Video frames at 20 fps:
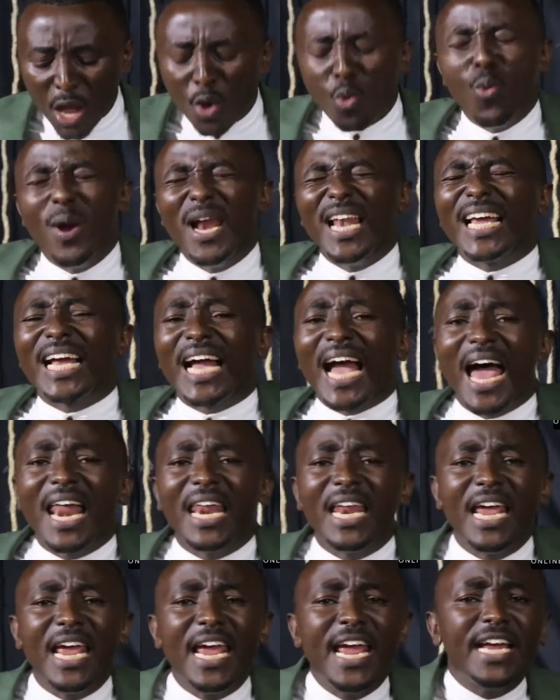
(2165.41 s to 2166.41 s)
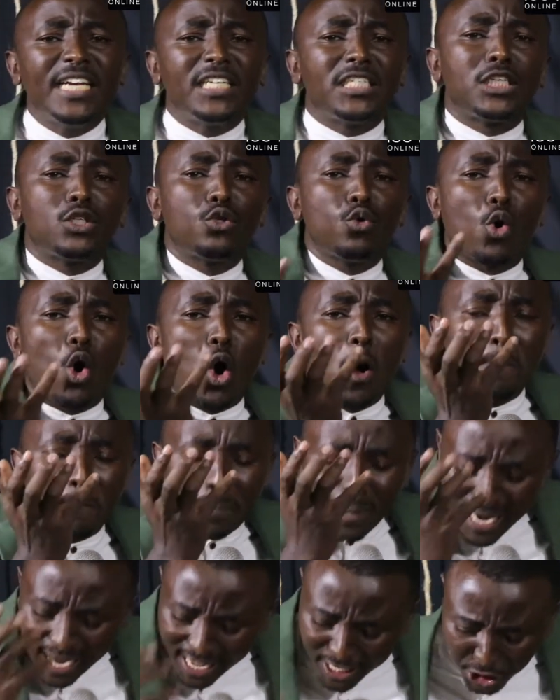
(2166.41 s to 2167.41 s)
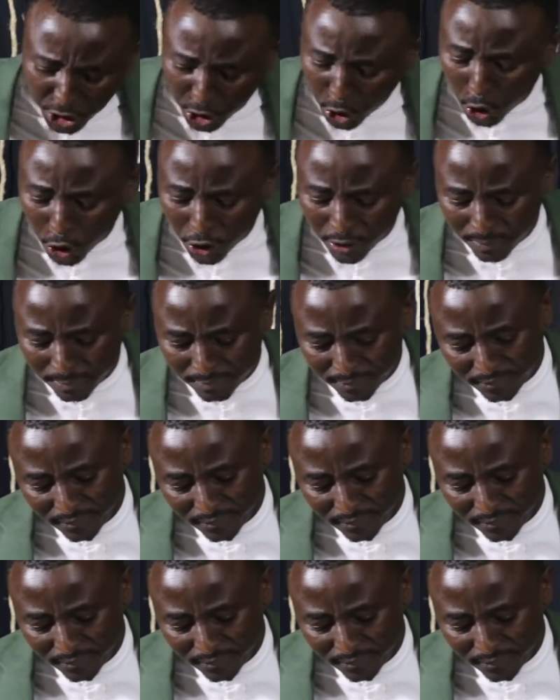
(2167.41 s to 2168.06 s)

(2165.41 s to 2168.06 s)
will carry it to completion